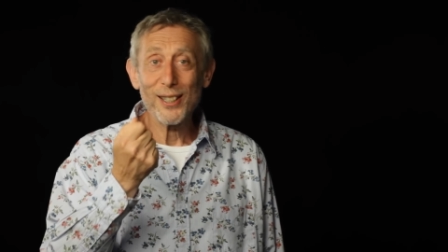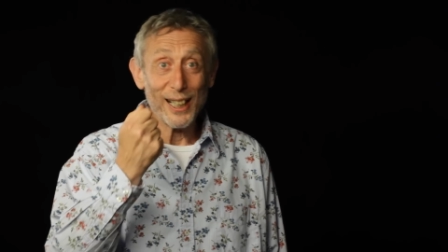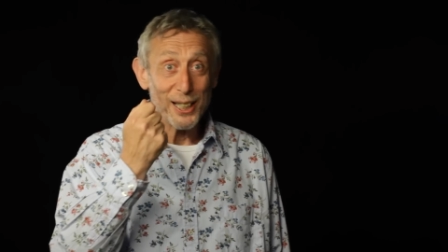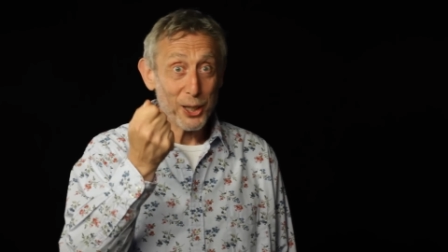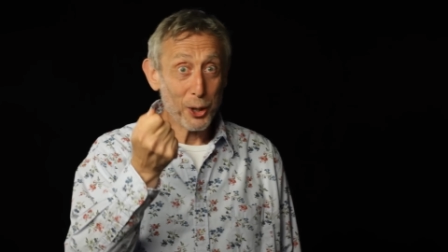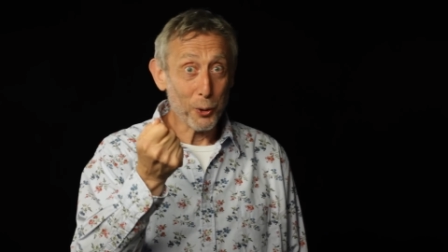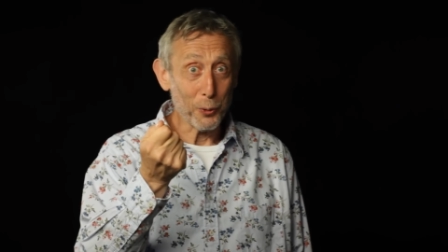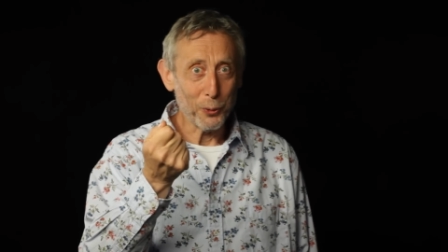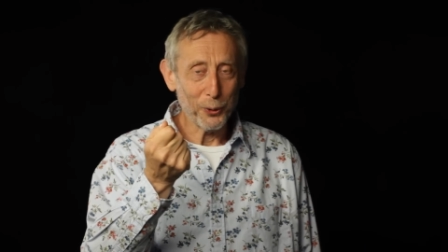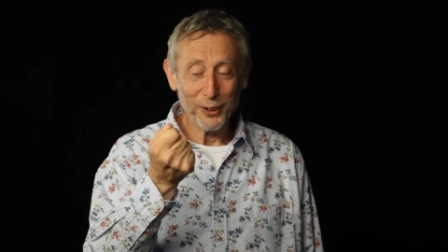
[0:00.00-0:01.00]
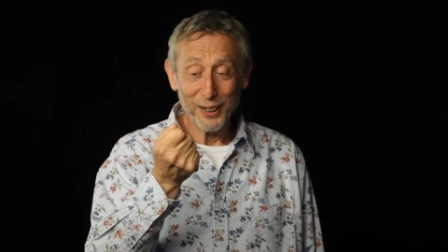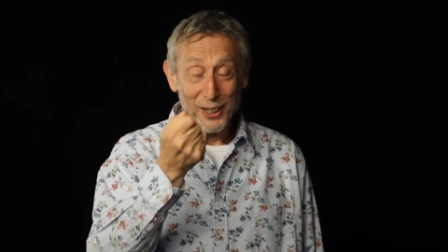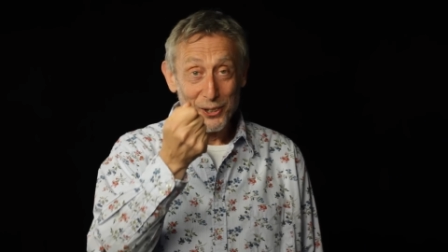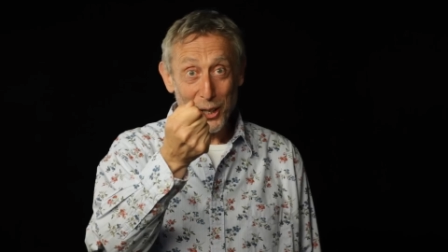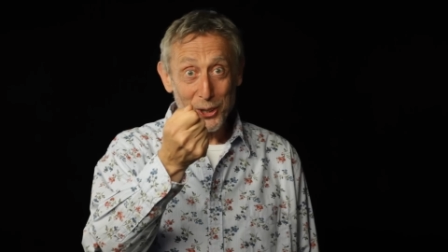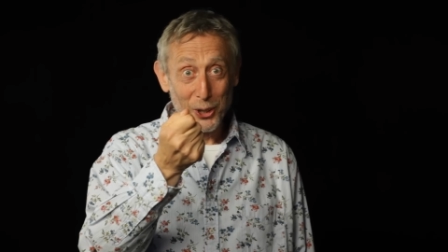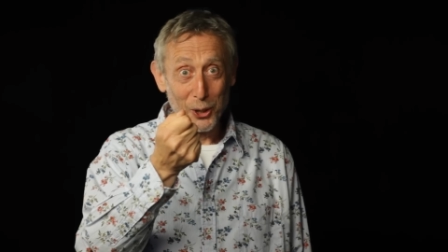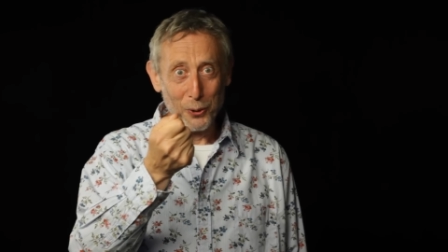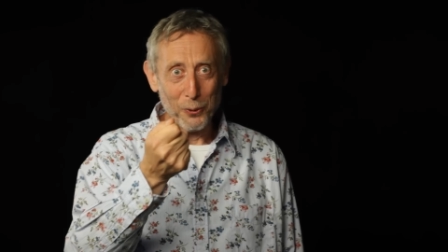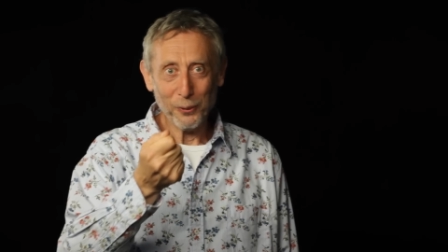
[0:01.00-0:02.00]
Till it's cool. Just
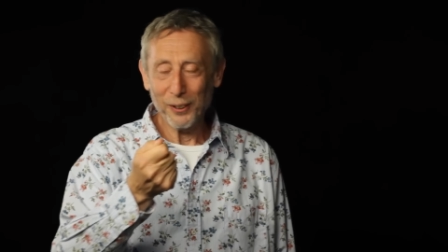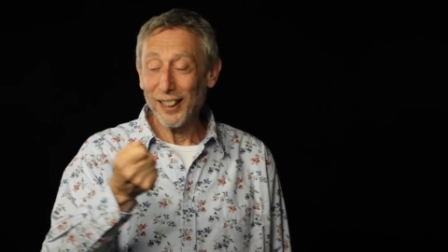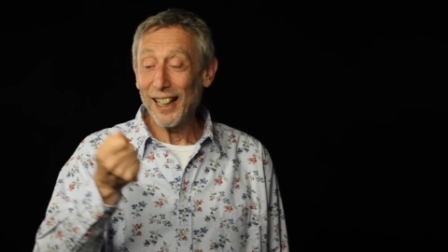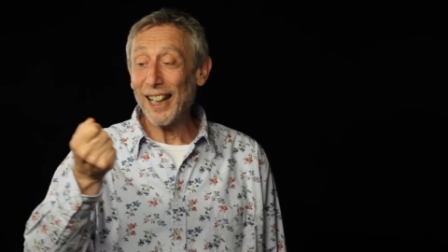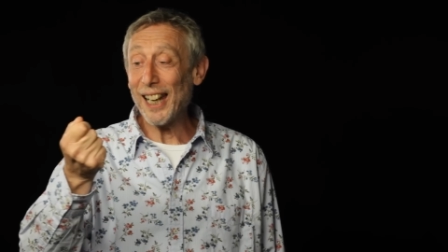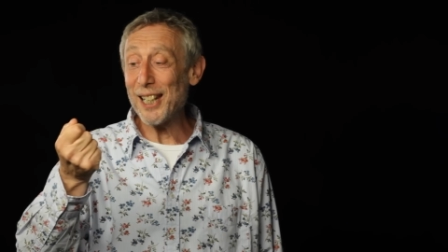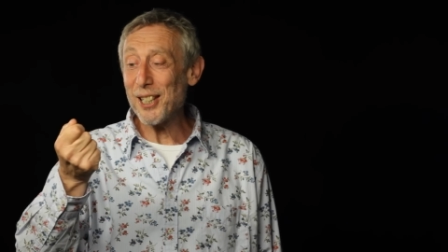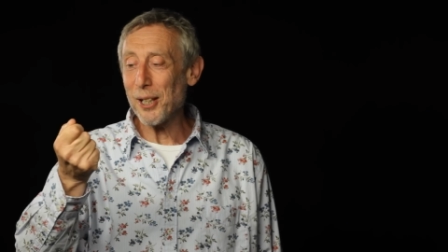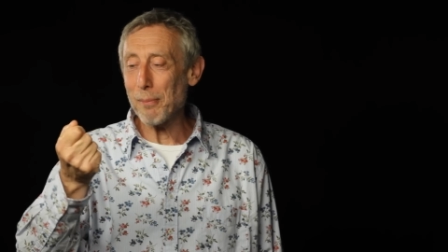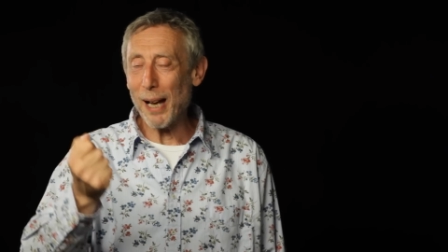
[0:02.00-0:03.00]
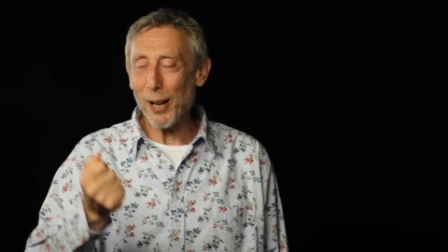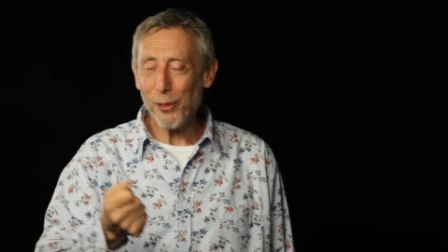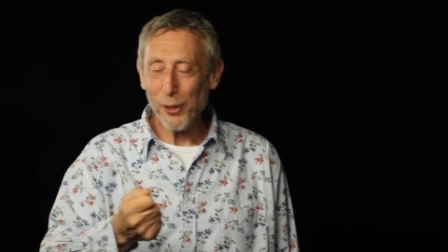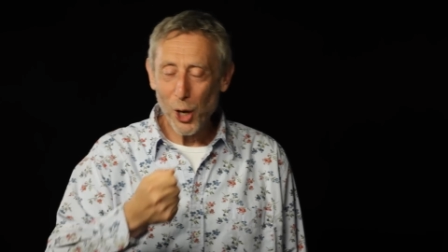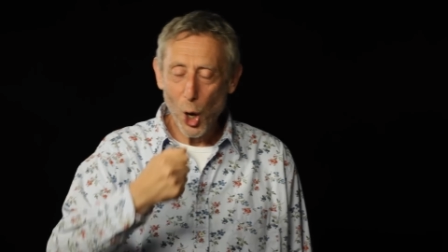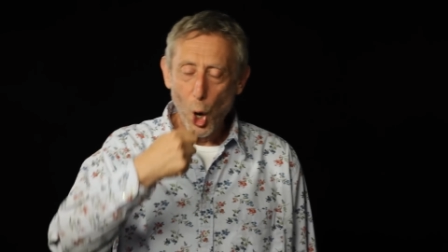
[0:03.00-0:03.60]
cool. Into the mouth.